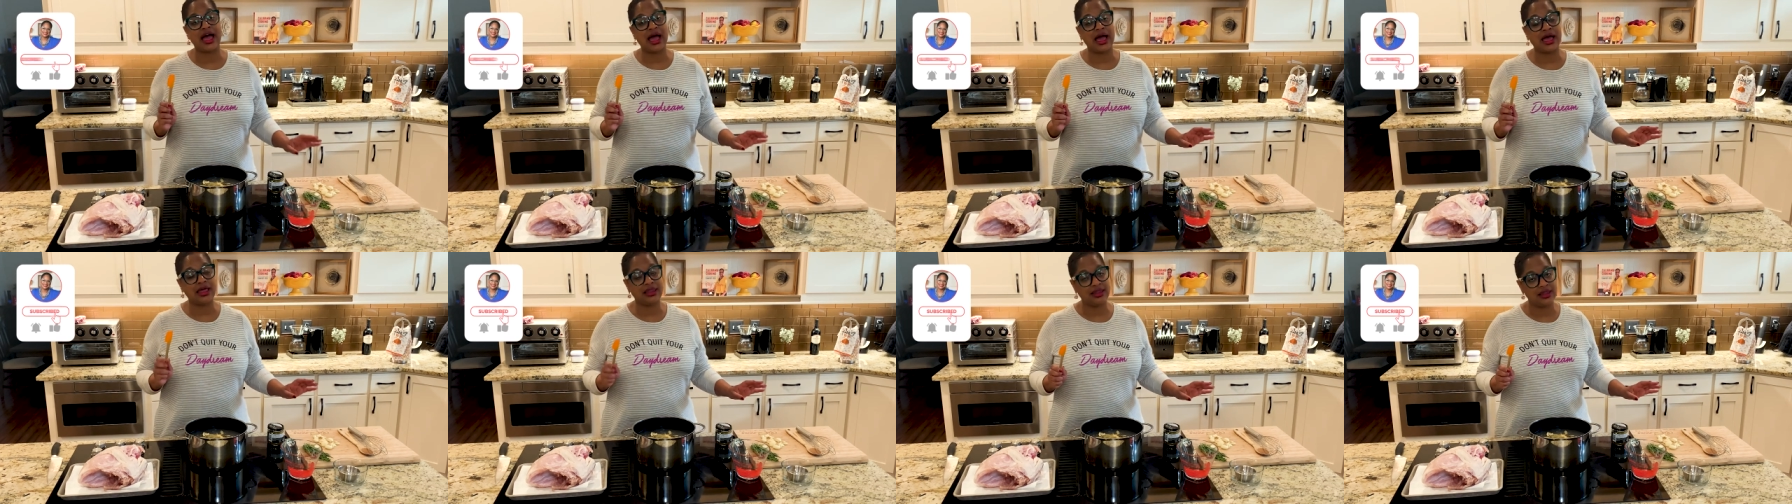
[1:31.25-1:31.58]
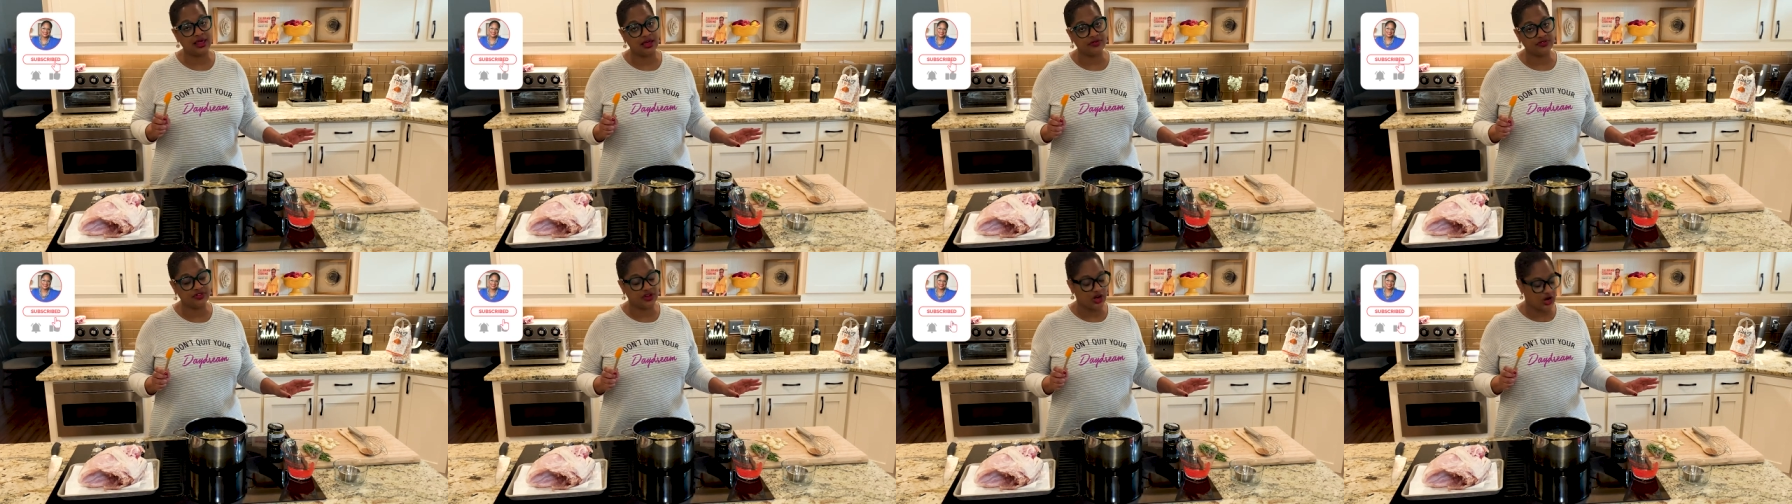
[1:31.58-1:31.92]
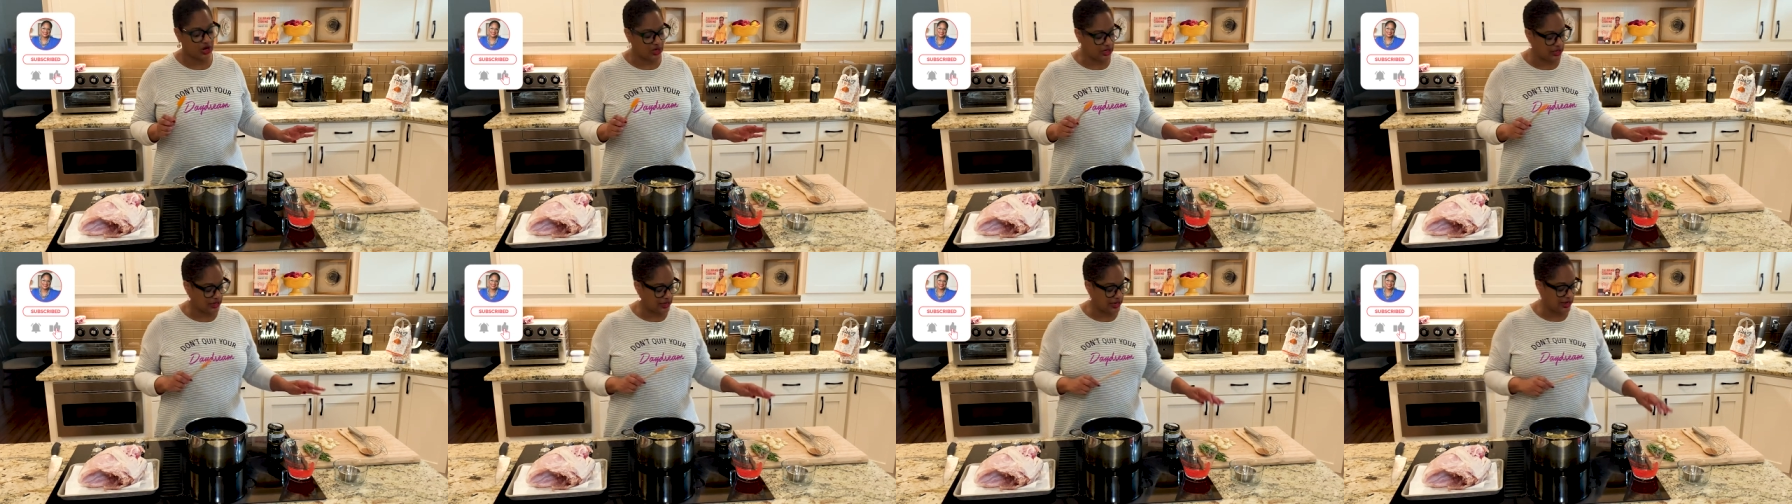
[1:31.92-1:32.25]
I love
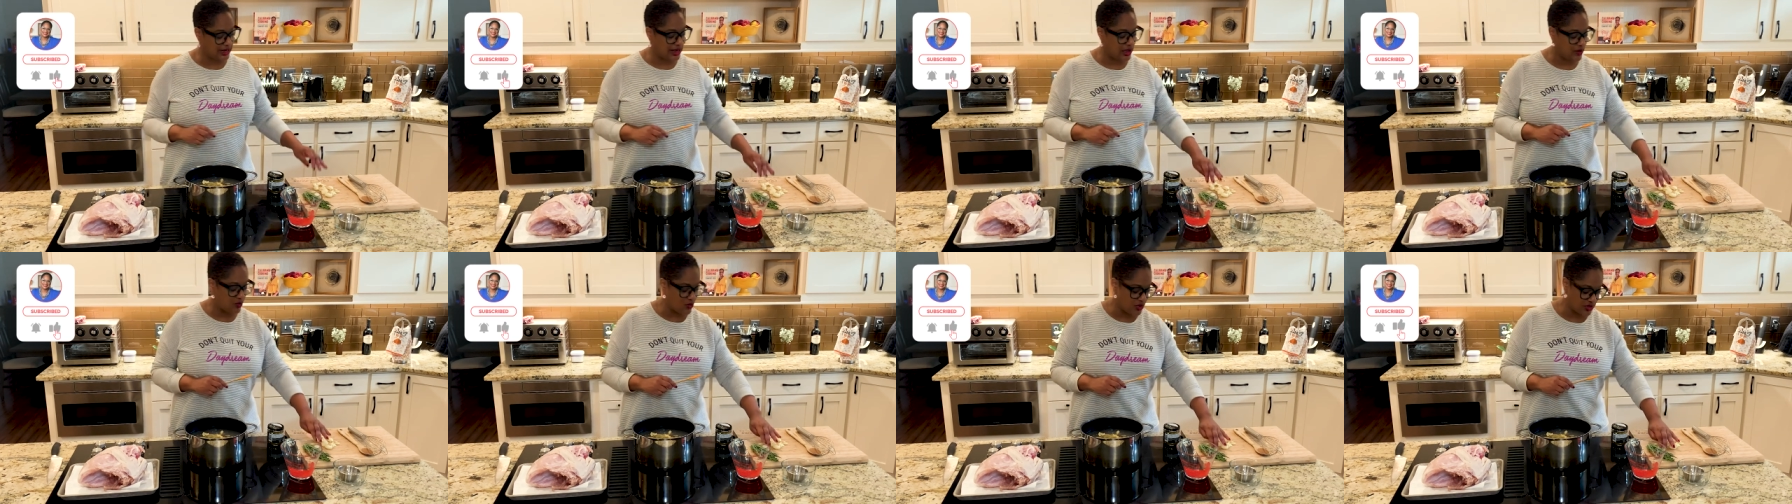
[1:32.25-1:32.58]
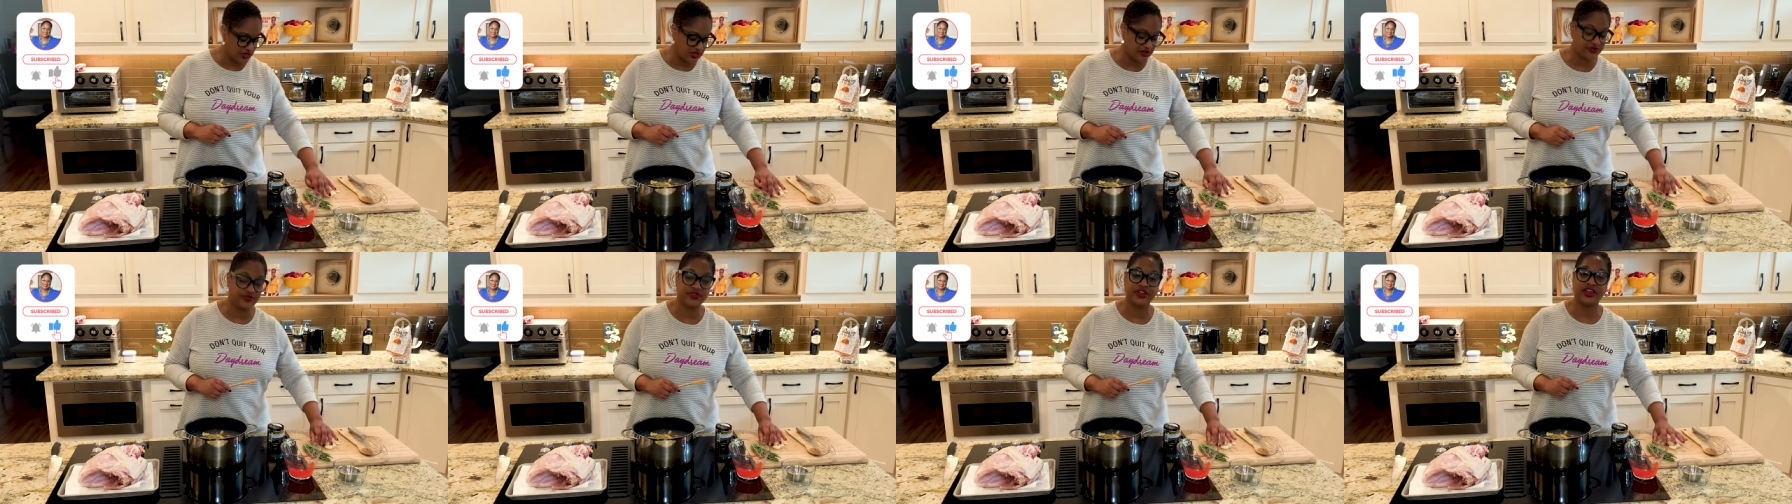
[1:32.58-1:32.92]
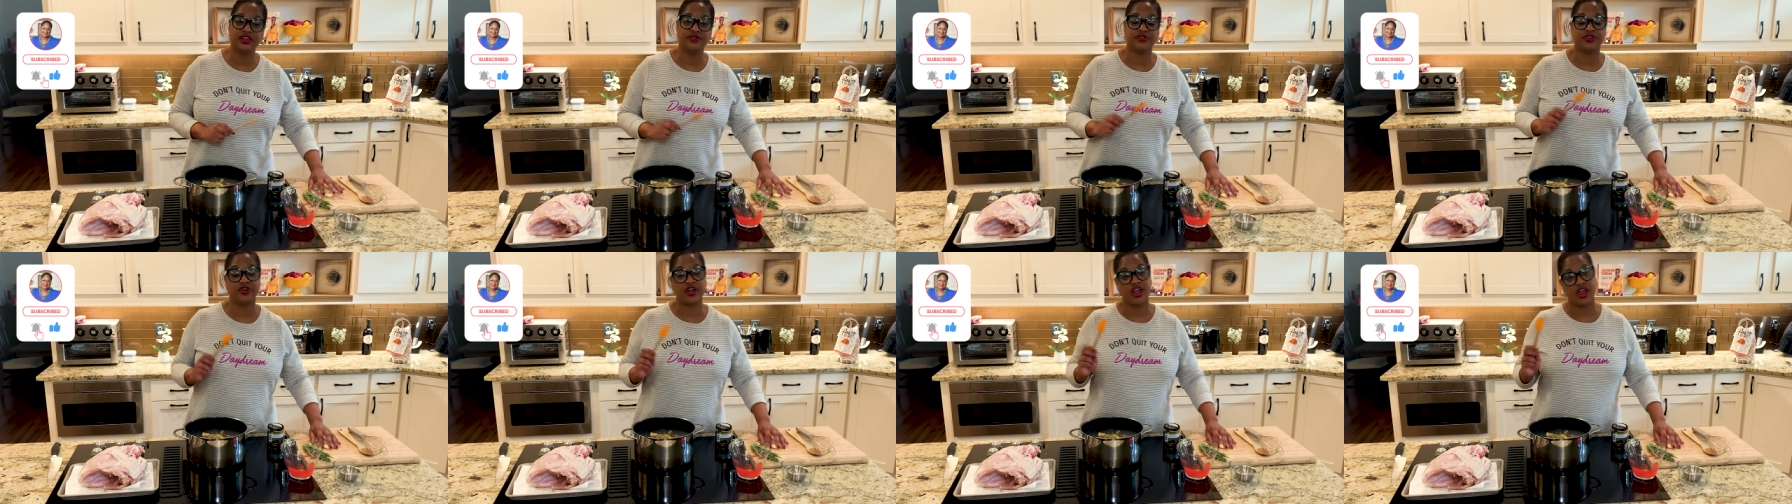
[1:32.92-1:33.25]
garlic and I want the
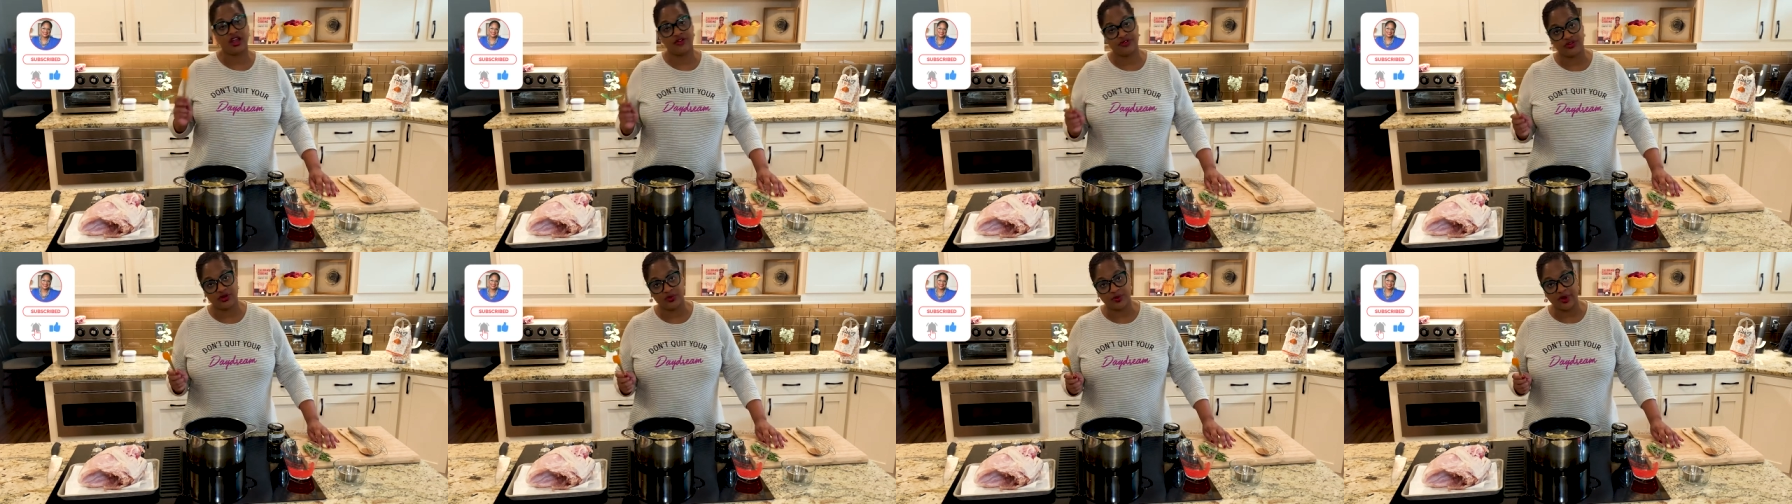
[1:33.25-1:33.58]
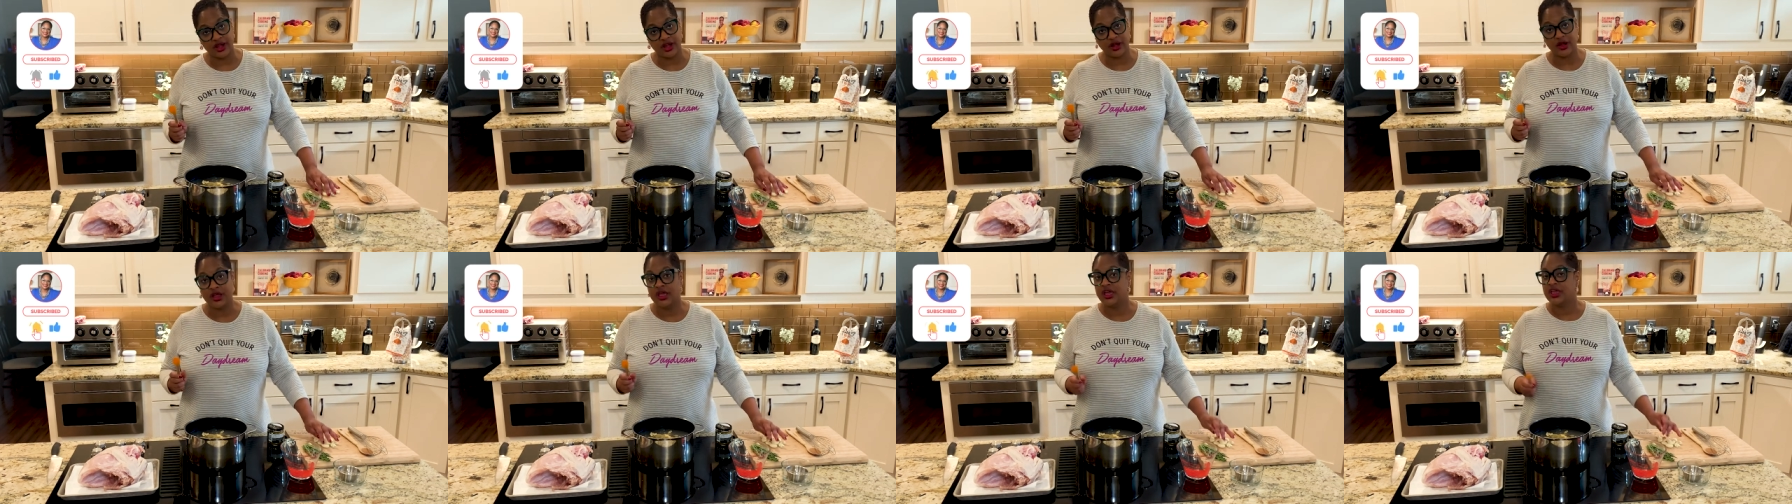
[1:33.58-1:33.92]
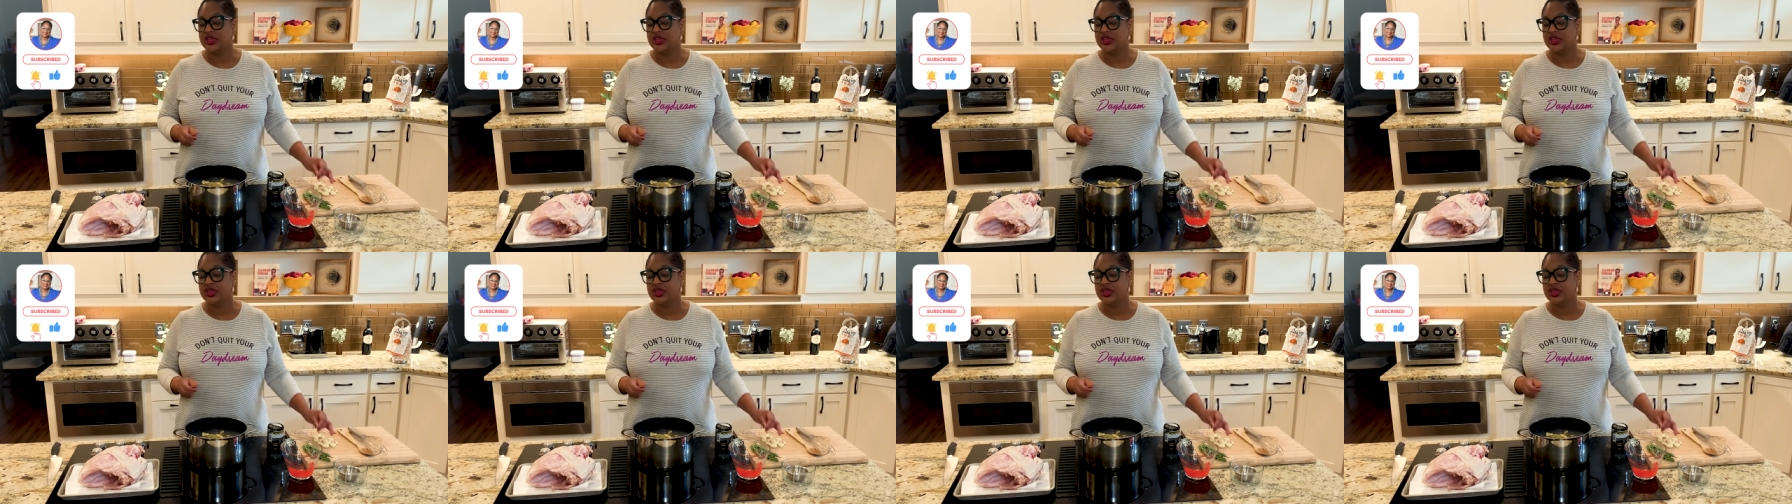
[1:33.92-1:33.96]
flavor everywhere.